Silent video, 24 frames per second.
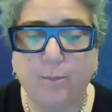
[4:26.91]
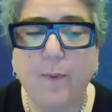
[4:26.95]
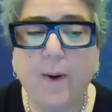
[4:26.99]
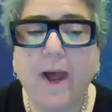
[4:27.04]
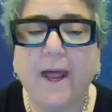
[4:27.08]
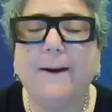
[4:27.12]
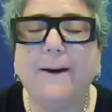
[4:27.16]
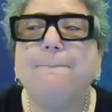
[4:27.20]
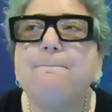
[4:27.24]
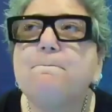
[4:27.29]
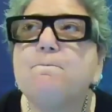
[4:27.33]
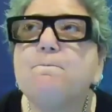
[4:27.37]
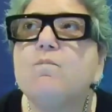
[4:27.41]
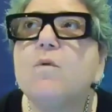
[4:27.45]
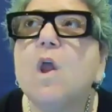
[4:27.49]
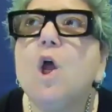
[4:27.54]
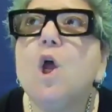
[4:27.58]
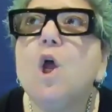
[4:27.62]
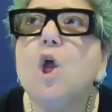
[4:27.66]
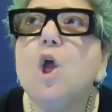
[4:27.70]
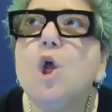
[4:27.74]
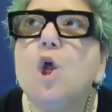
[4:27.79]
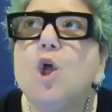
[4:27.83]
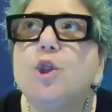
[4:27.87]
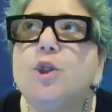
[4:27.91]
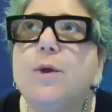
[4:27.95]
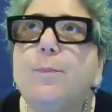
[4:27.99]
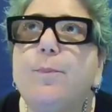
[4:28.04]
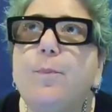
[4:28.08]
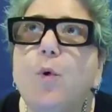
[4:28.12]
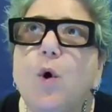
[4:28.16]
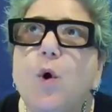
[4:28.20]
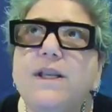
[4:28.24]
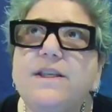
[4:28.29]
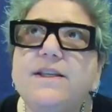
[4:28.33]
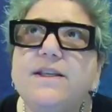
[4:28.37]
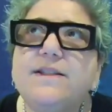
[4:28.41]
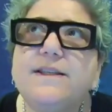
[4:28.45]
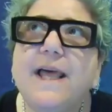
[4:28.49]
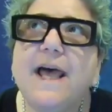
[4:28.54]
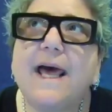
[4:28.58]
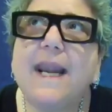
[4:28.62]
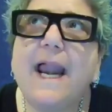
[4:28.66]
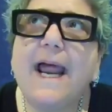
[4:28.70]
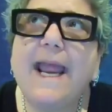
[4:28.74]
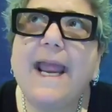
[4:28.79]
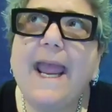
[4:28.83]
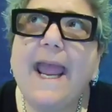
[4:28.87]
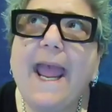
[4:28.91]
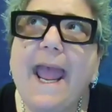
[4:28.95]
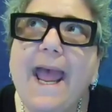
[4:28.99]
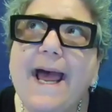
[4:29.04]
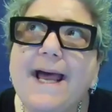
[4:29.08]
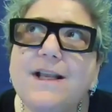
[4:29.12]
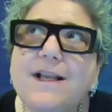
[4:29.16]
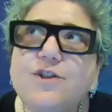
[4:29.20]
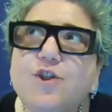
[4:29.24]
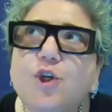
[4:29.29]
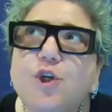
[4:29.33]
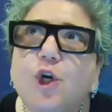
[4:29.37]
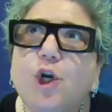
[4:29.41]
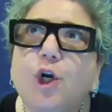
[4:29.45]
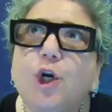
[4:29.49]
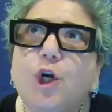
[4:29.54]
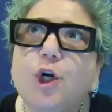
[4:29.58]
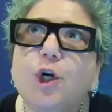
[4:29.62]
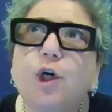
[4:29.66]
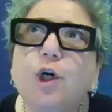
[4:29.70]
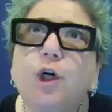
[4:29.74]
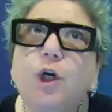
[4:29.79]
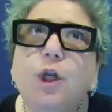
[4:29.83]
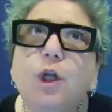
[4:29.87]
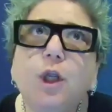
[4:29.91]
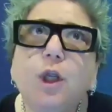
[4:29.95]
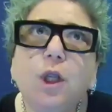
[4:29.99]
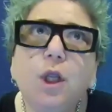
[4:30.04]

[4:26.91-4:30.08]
But the point is that I asked her,